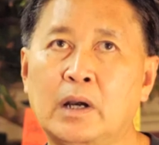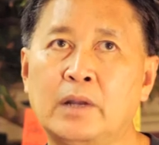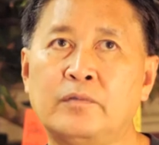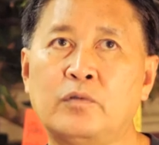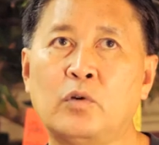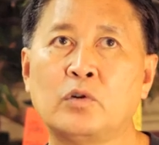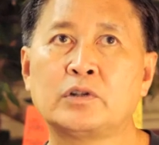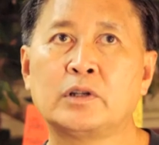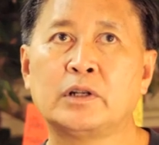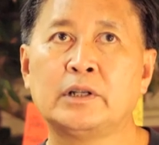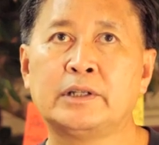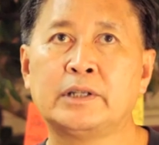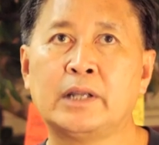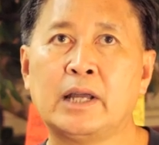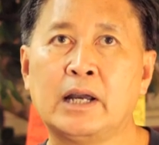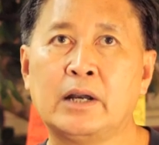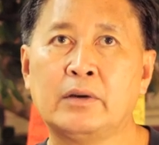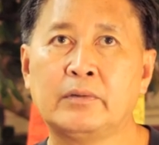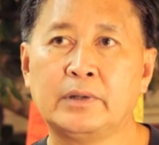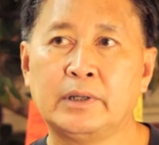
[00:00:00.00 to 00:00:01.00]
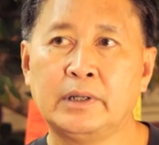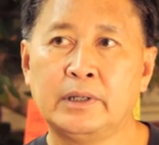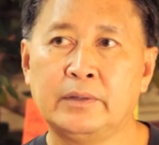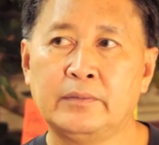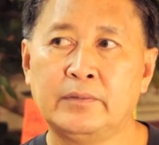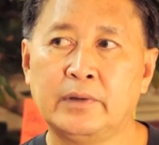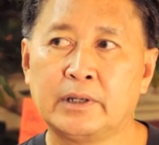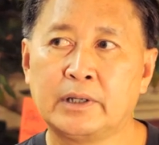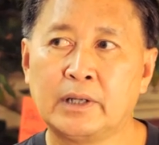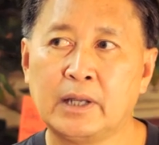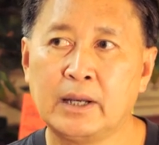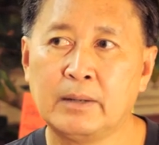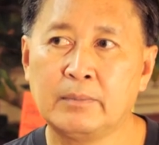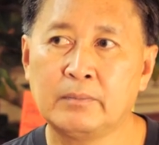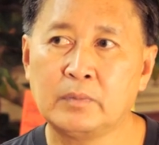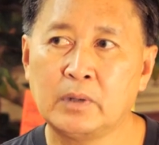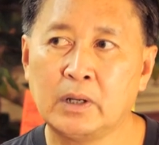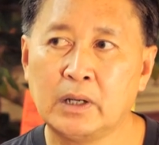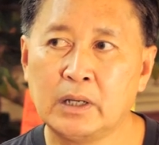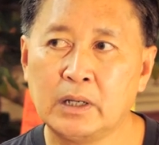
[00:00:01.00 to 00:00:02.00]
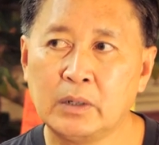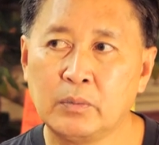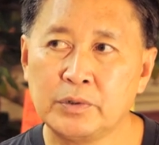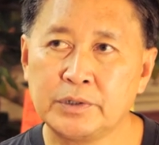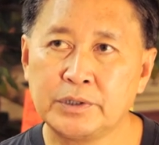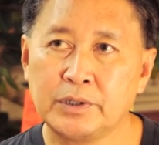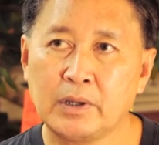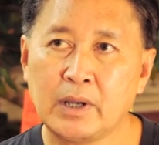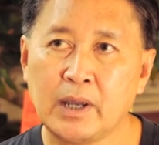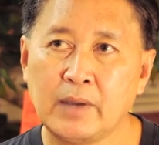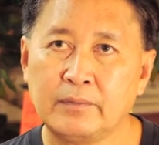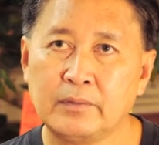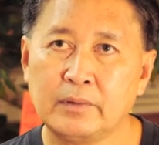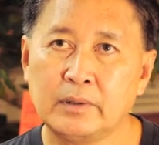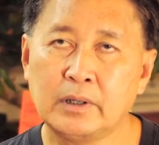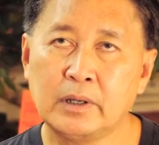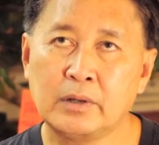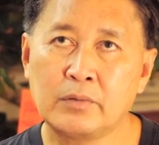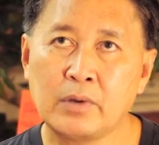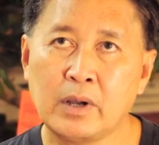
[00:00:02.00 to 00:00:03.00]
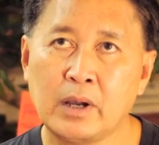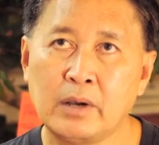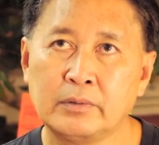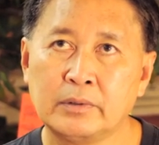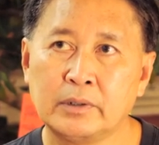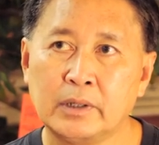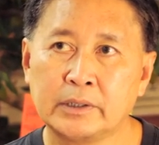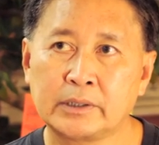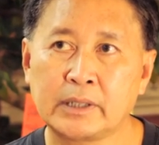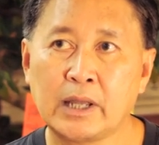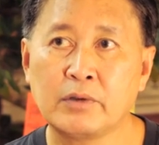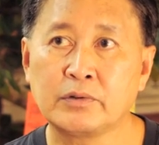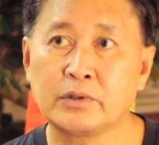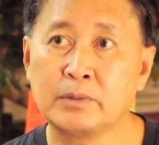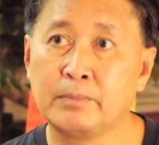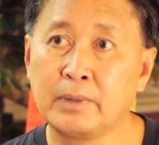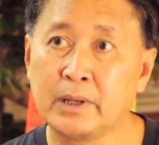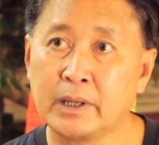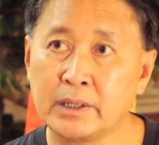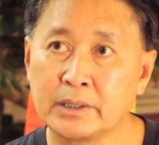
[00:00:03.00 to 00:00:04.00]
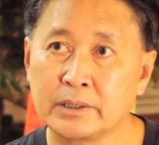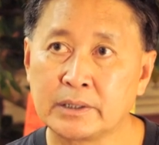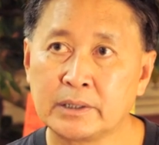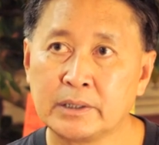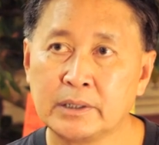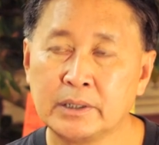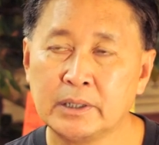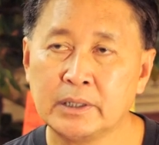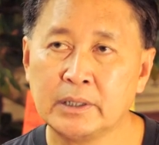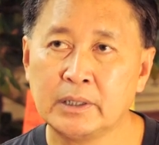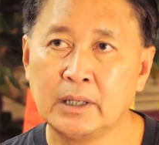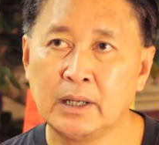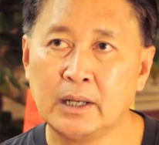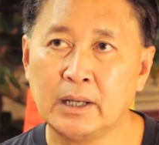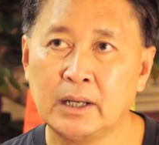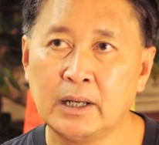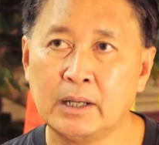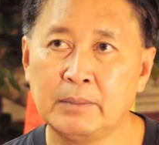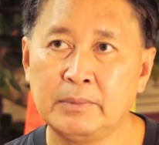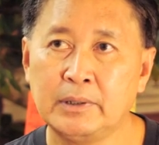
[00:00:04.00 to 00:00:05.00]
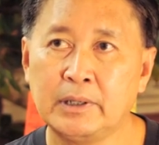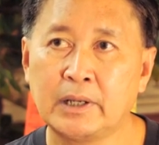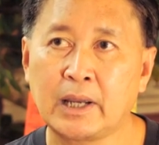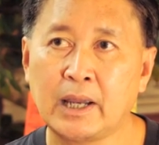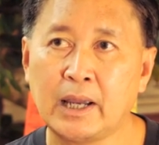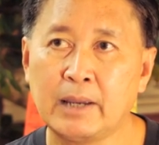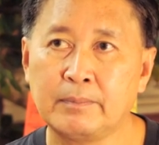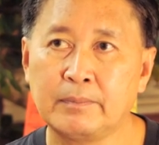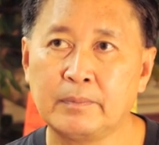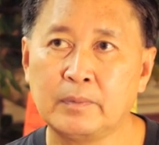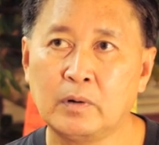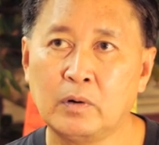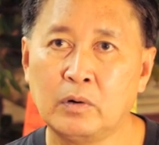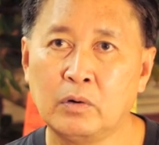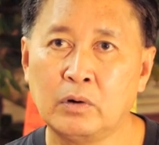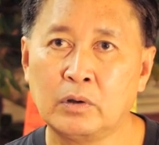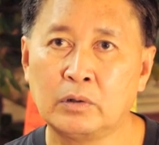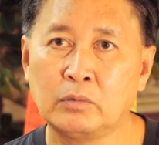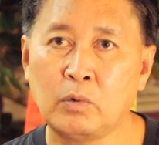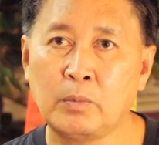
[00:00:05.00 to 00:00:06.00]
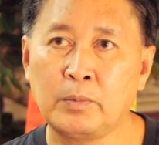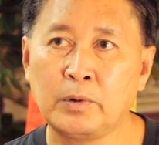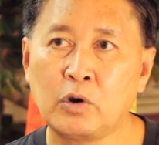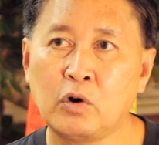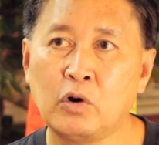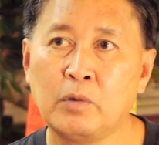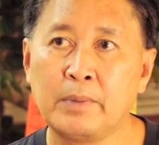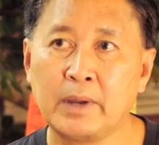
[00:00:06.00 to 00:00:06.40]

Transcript: Unfortunately now in Vietnam, uh, we still have around a thousand bears uh, being kept on what we call